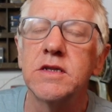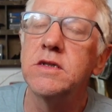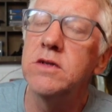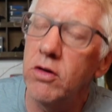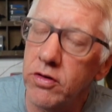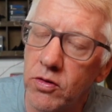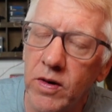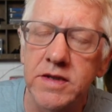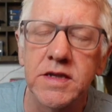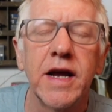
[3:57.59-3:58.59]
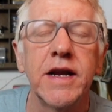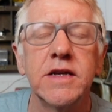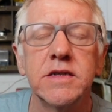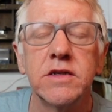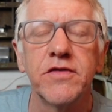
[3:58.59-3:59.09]
it's not always that
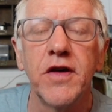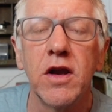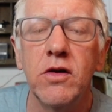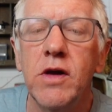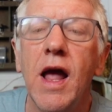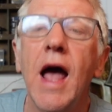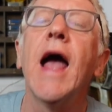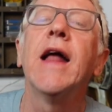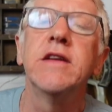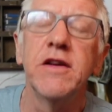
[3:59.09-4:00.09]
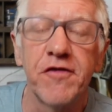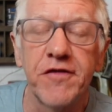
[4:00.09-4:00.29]
easy to follow, and in